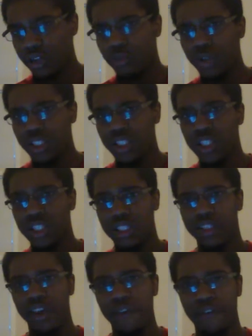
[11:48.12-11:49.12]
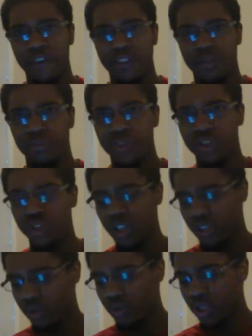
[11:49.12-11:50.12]
What's the difference? I'm pretty sure
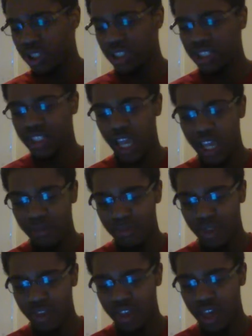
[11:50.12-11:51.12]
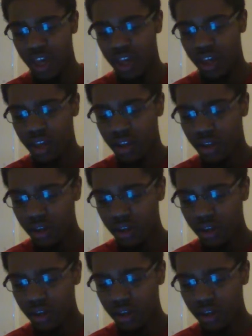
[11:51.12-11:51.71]
they do the same thing.